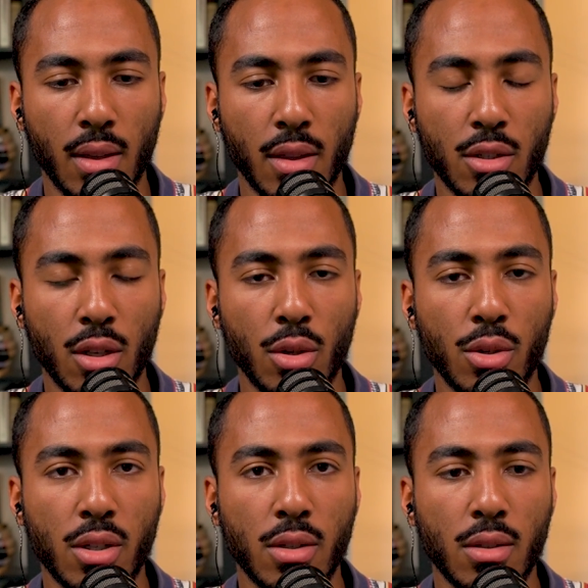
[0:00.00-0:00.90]
the
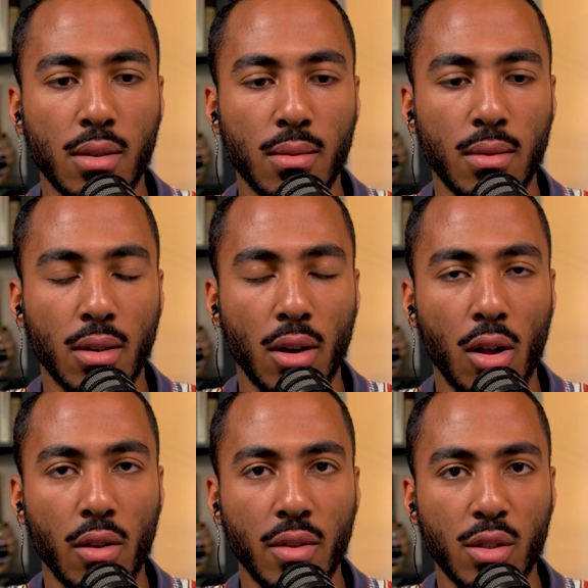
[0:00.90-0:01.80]
solutions to
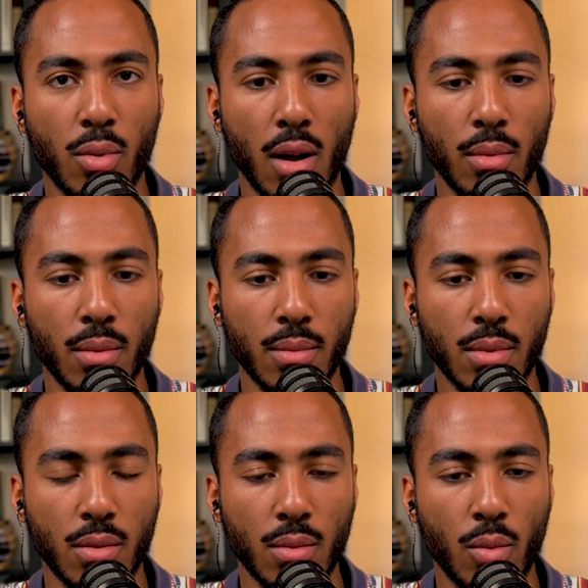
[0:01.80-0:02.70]
all of these
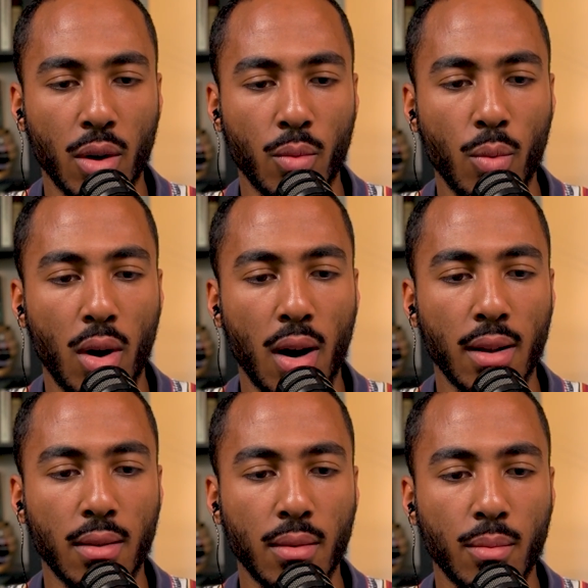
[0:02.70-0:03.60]
problems, where we
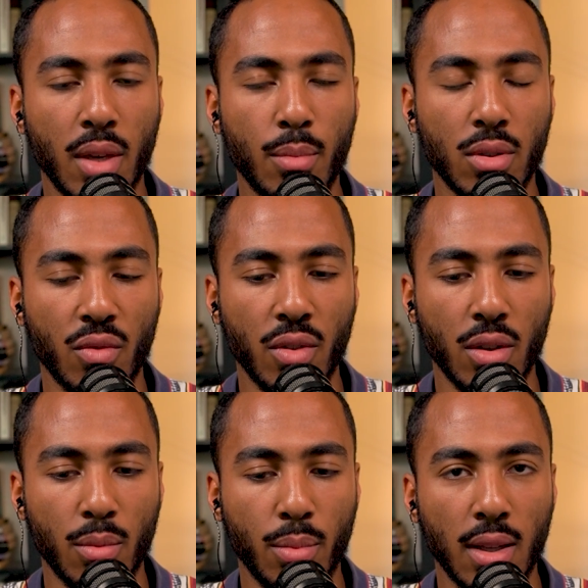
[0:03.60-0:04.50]
want people to
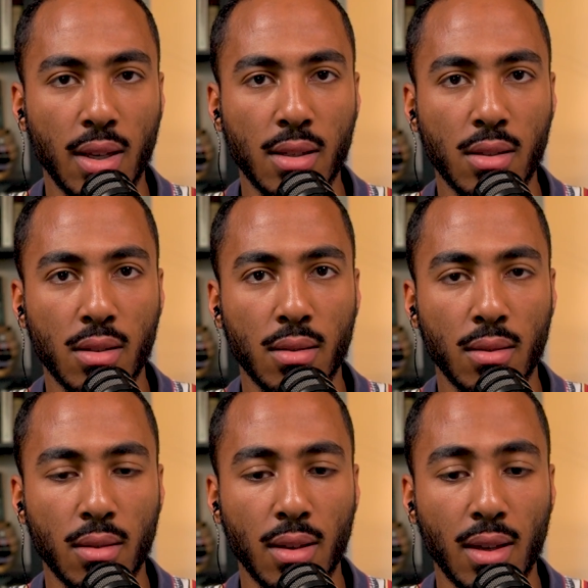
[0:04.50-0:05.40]
feel policed
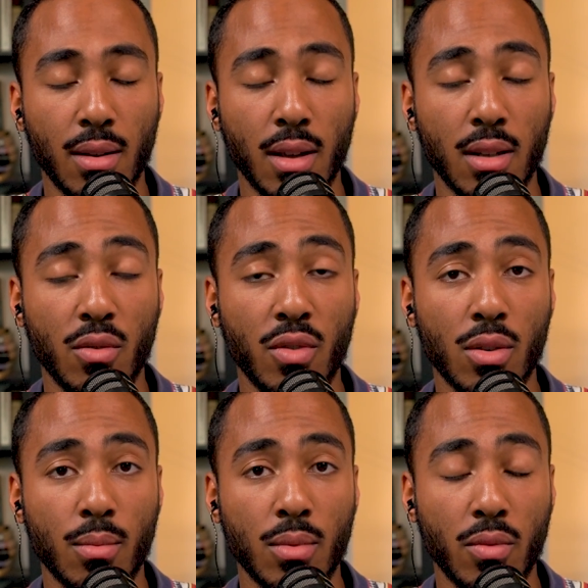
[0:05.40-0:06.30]
and to
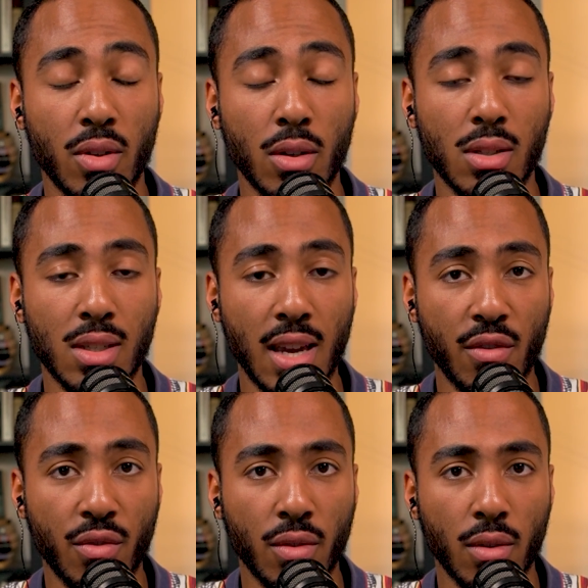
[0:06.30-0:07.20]
feel
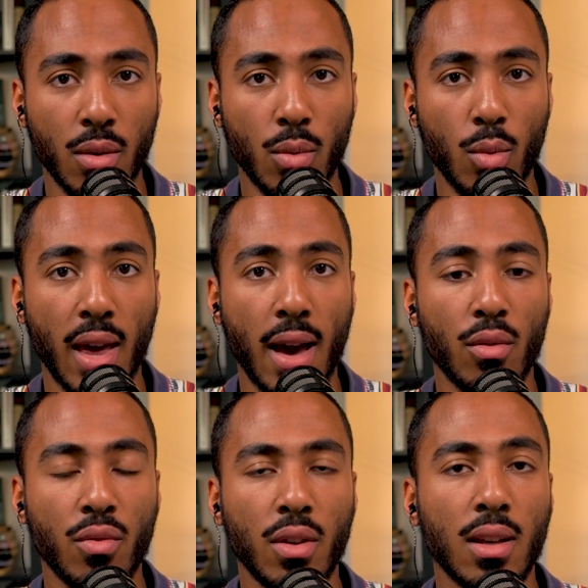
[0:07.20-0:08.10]
safe
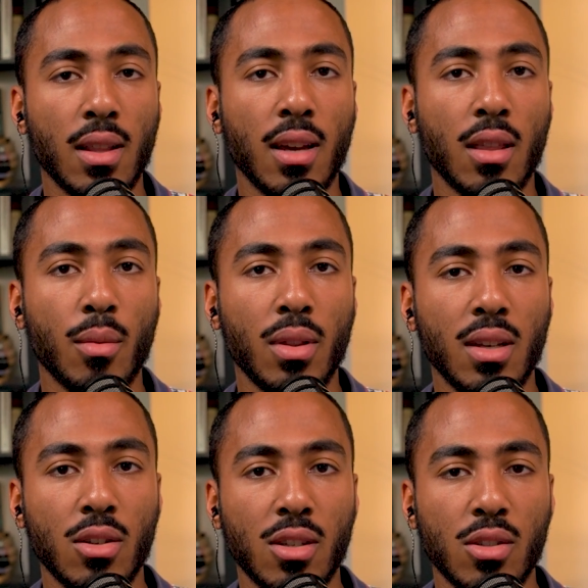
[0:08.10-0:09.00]
without feeling like the
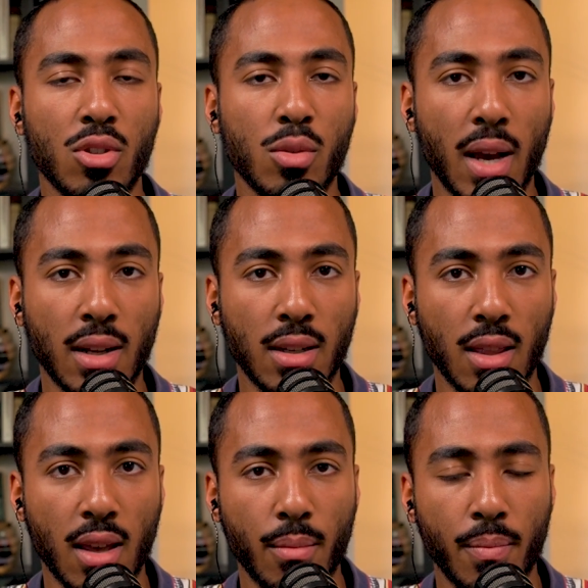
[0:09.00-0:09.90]
police are disrespecting
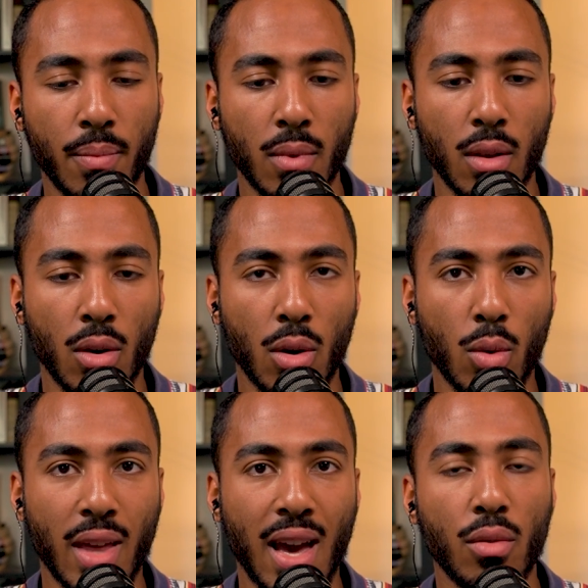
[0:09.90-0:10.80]
them, or
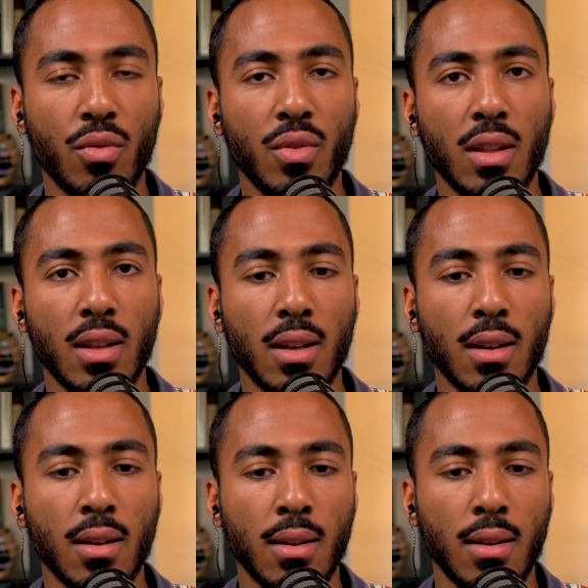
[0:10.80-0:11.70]
without
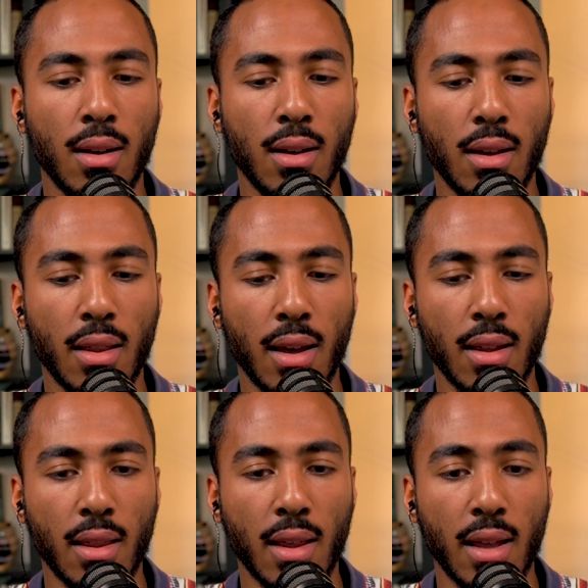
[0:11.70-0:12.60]
feeling
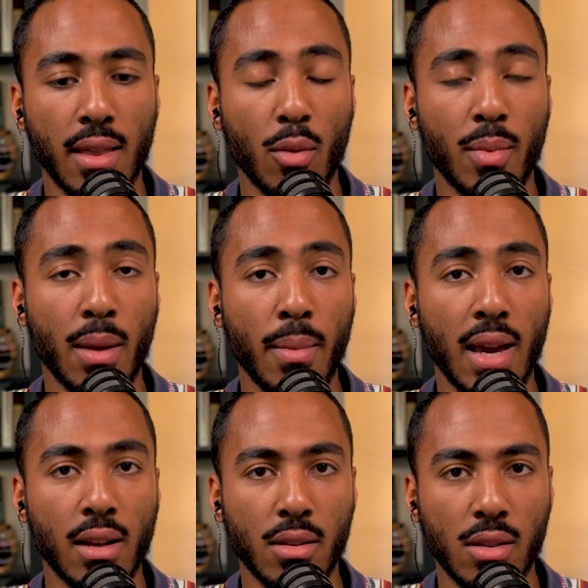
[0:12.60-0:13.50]
that they are being
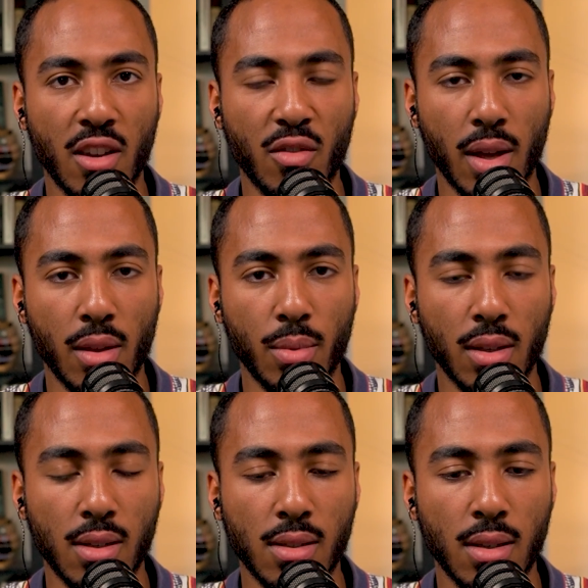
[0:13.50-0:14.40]
made unsafe by the
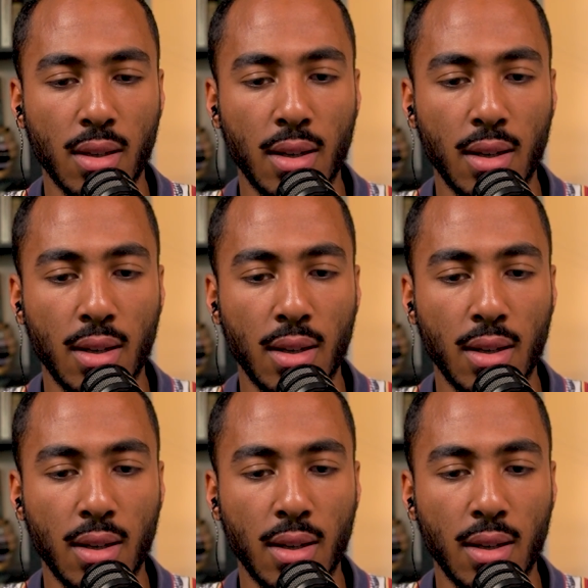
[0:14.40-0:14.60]
police.